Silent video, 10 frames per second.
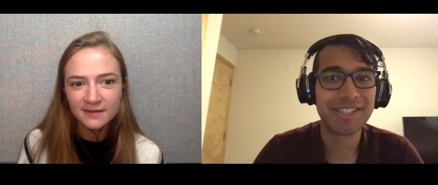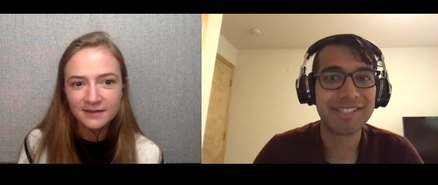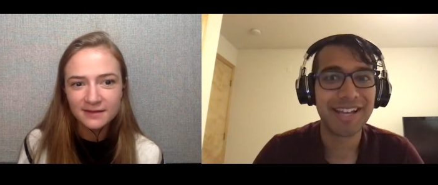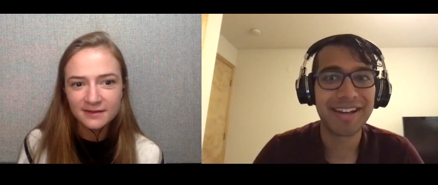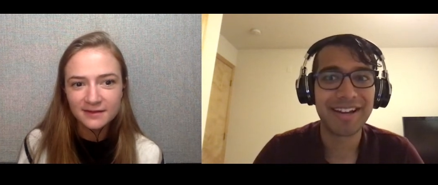
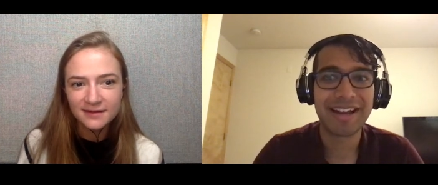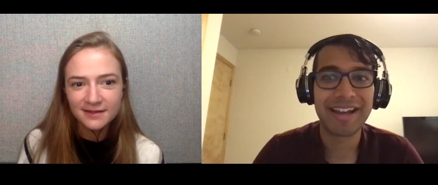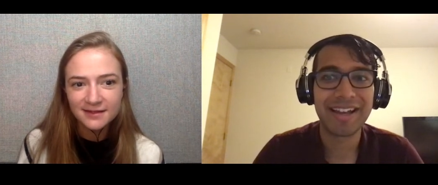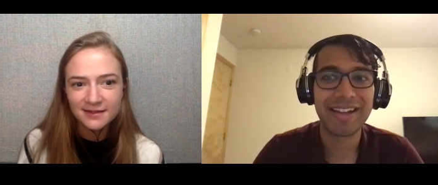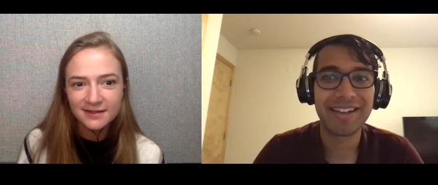Speaker 1: that
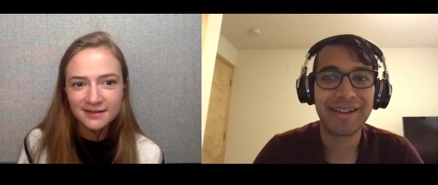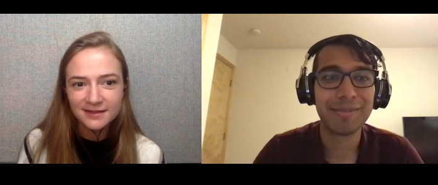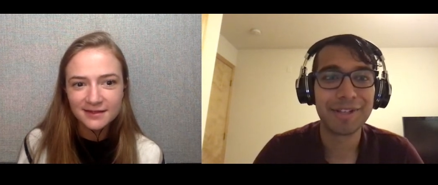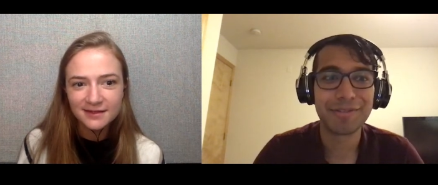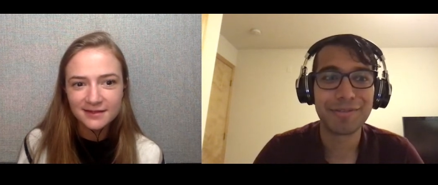I am
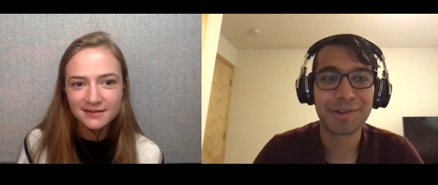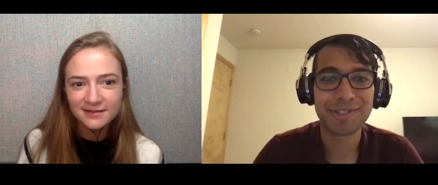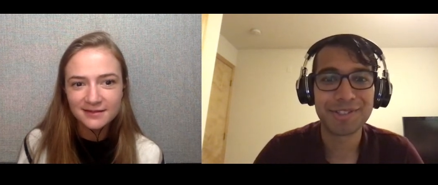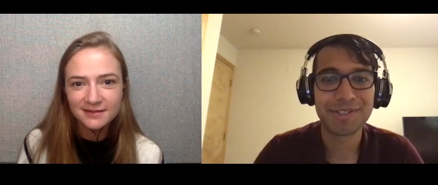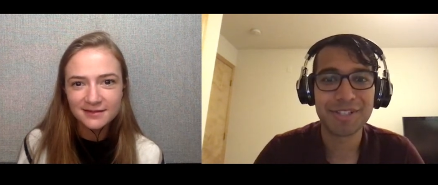looking forward
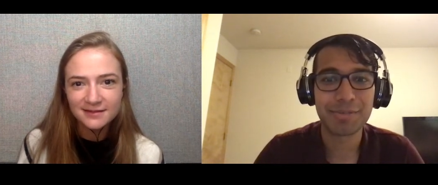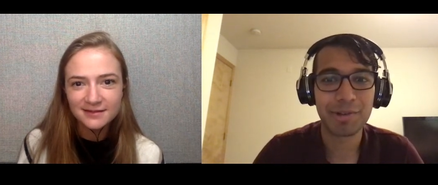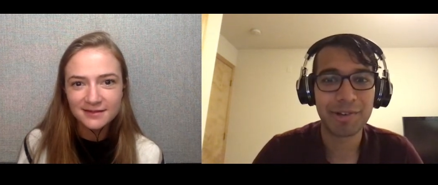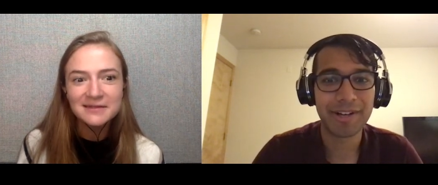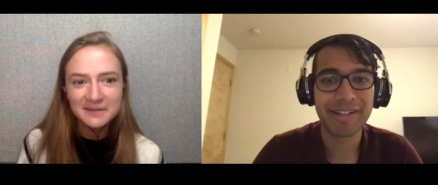to
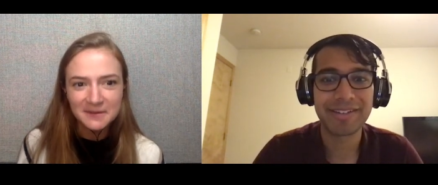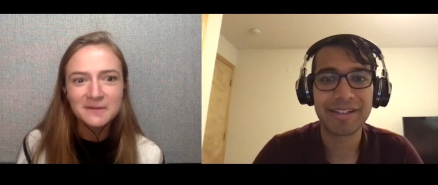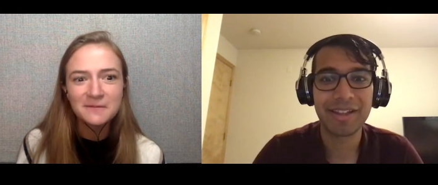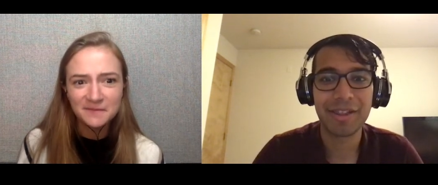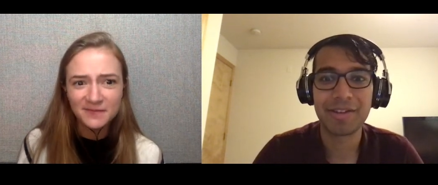exploring
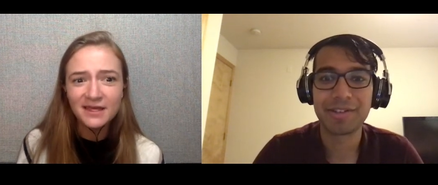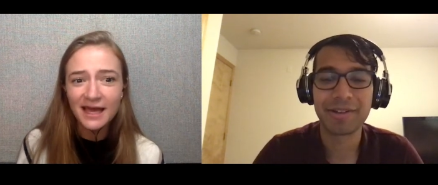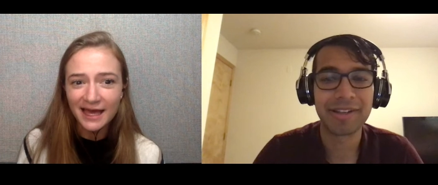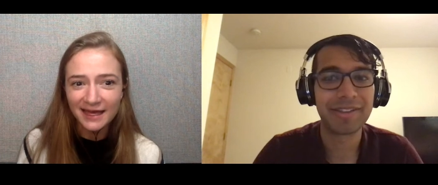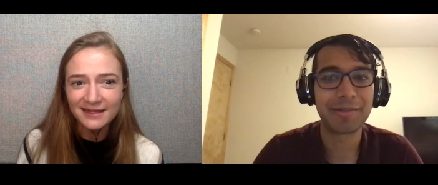yeah.
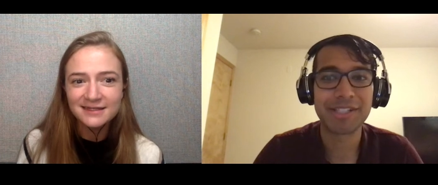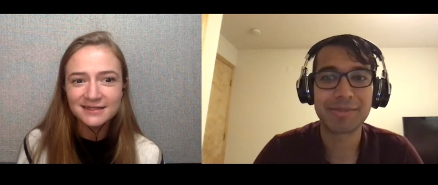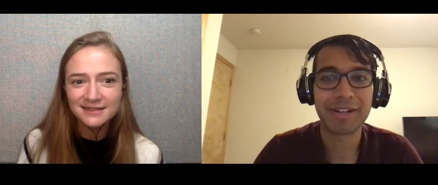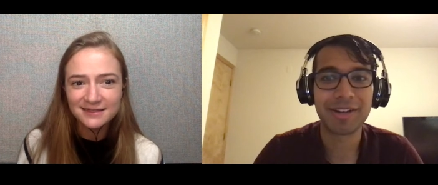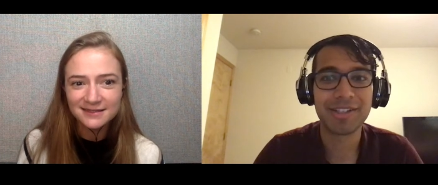during the rest of my
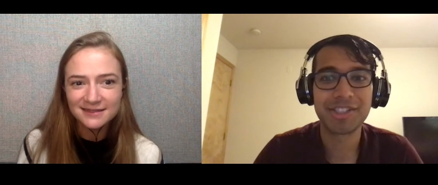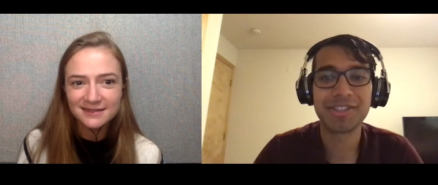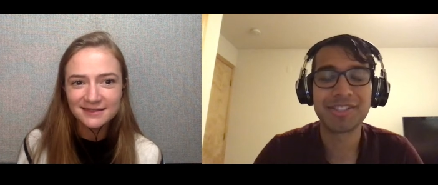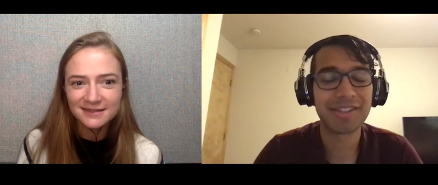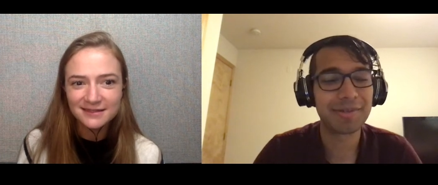college
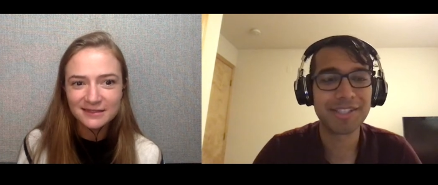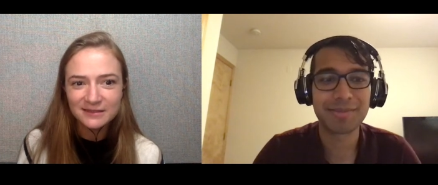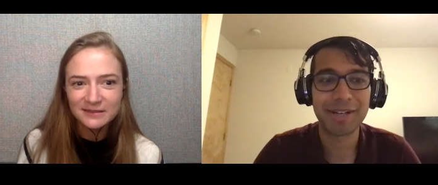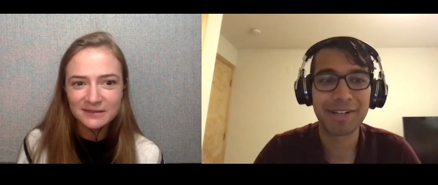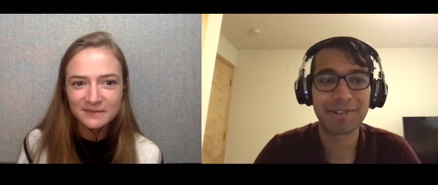years and the rest of
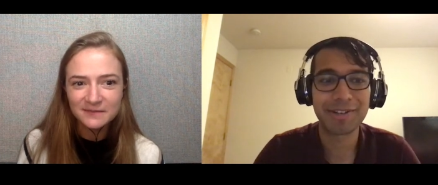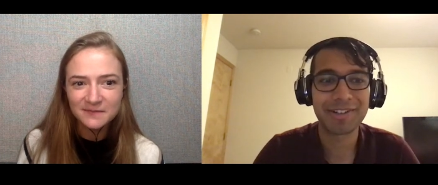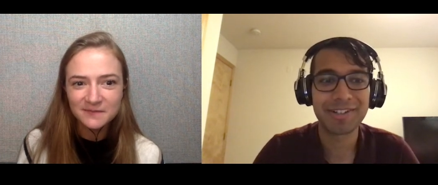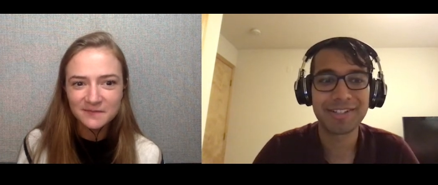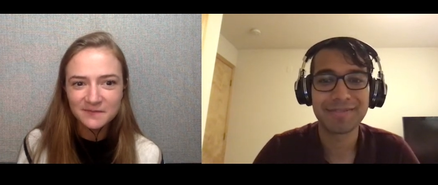my career.
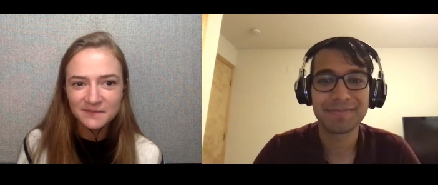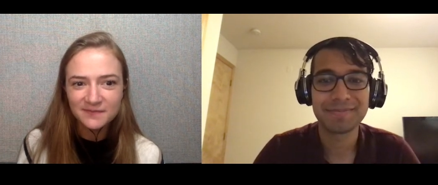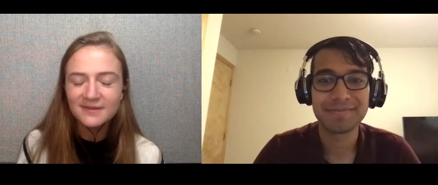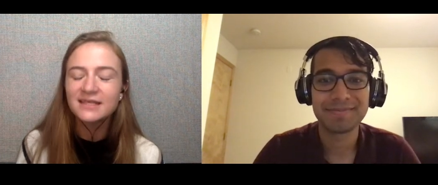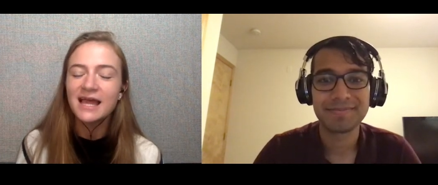
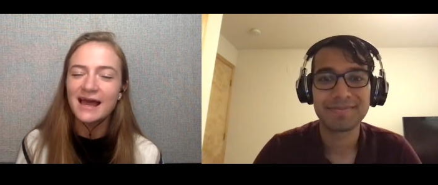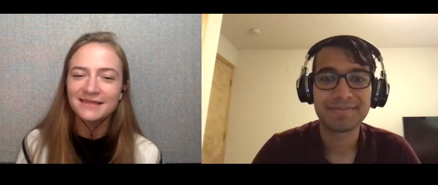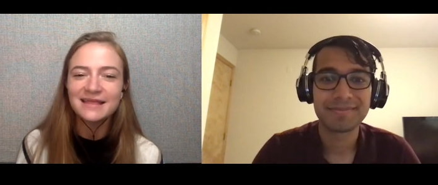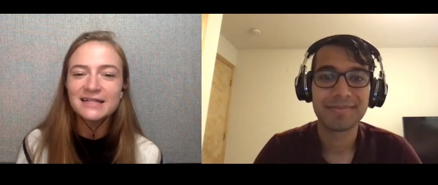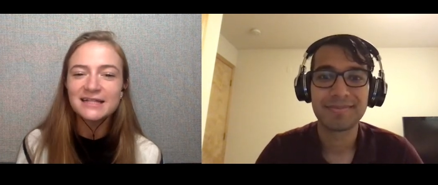
Speaker 2: Yeah,
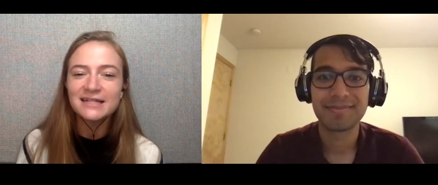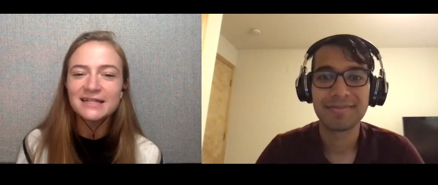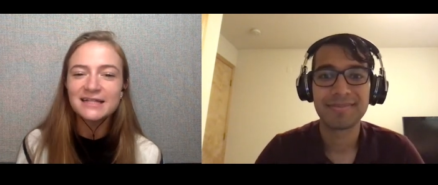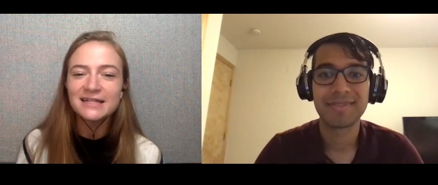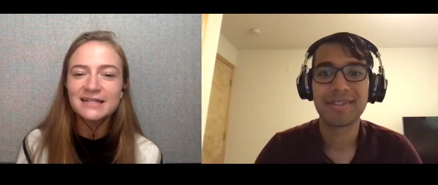that's
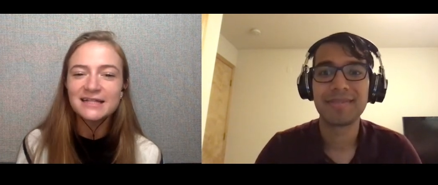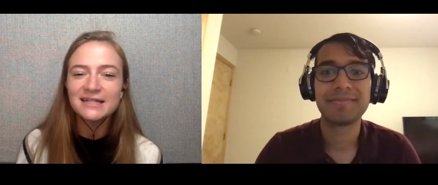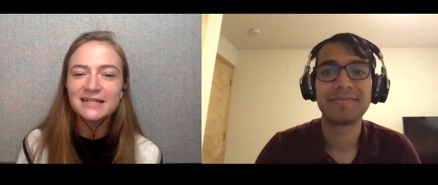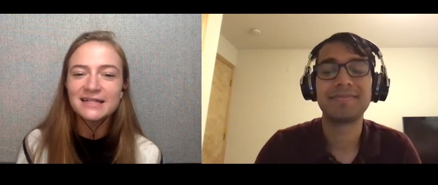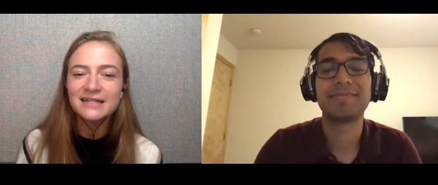
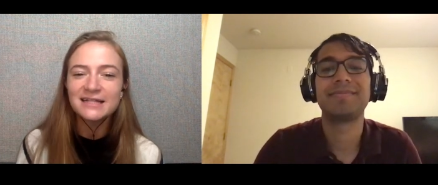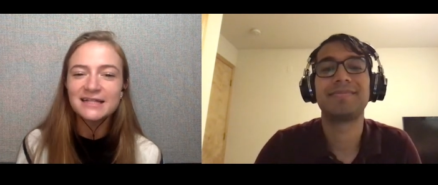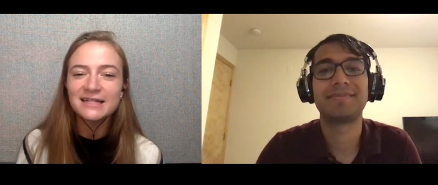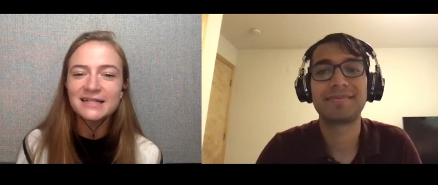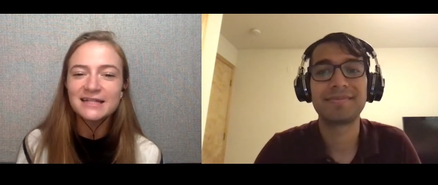that
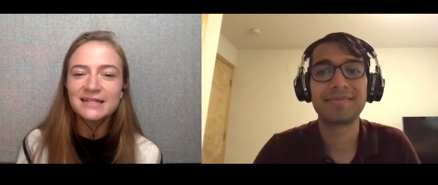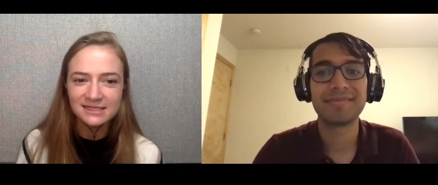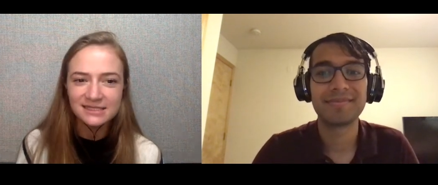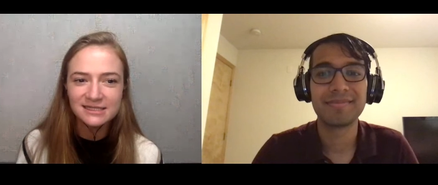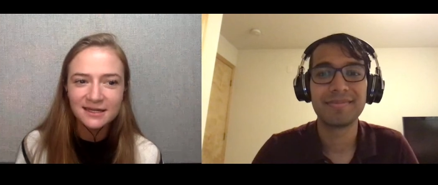it
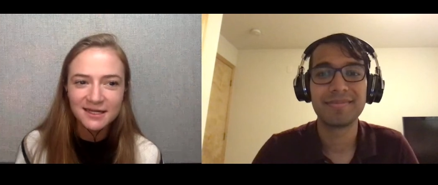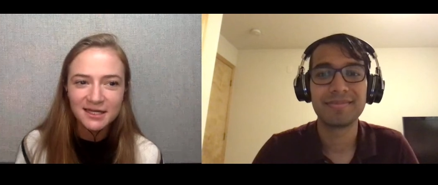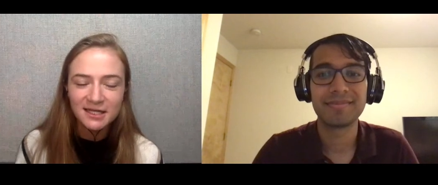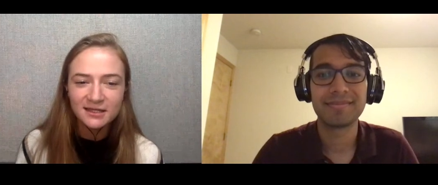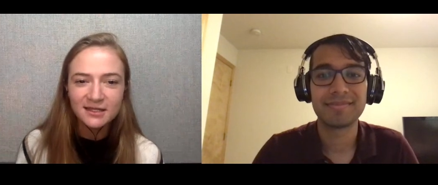is.
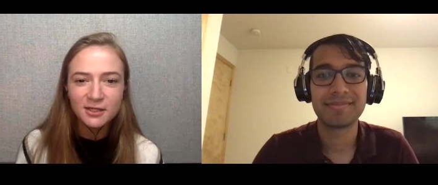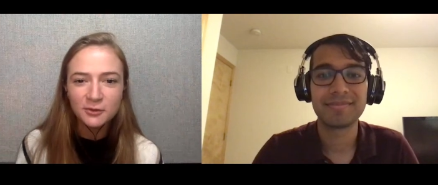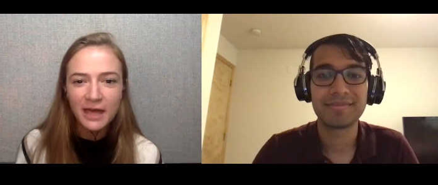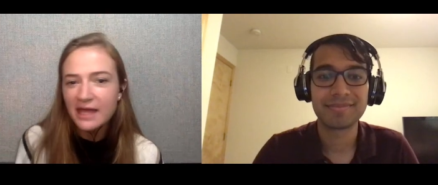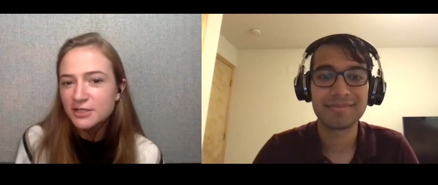You
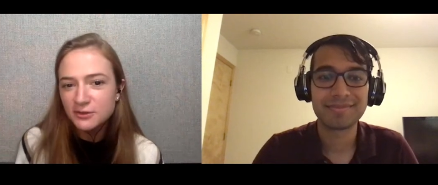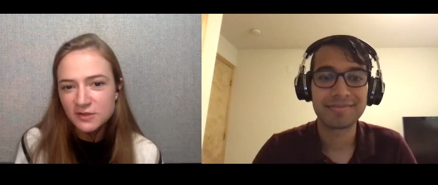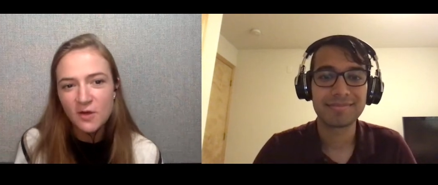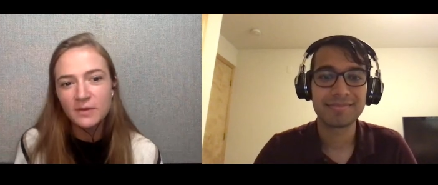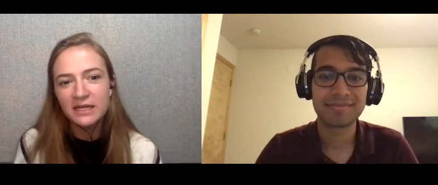can do so
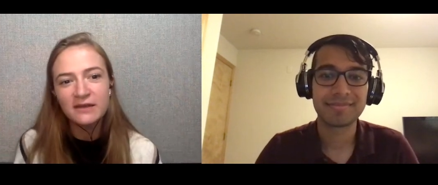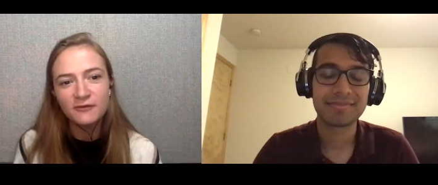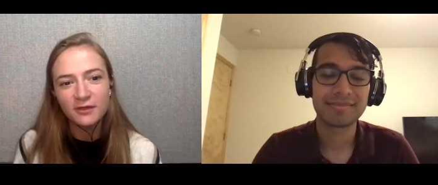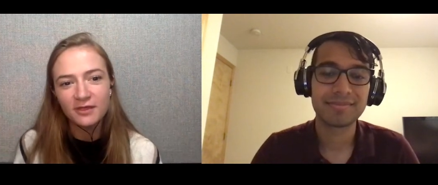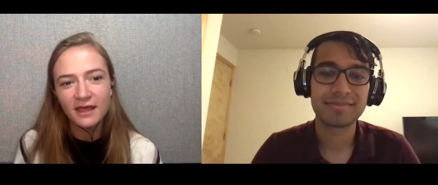many different
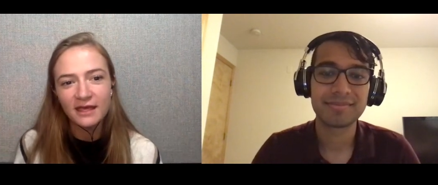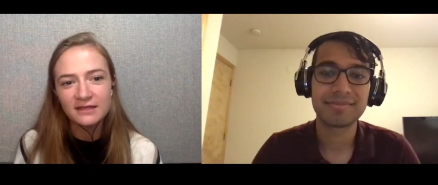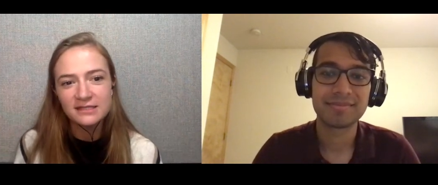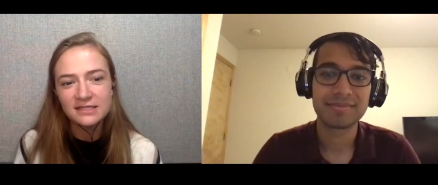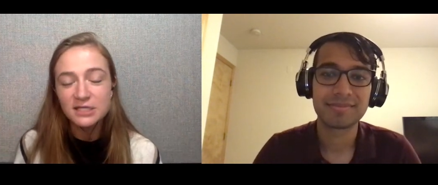
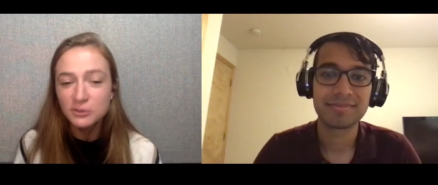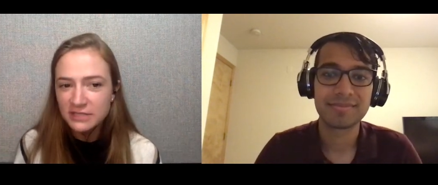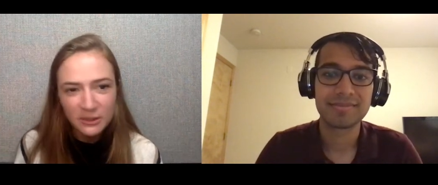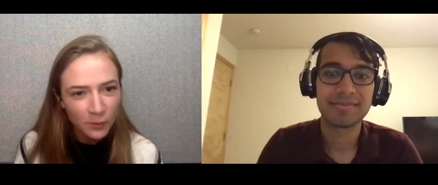things. You did one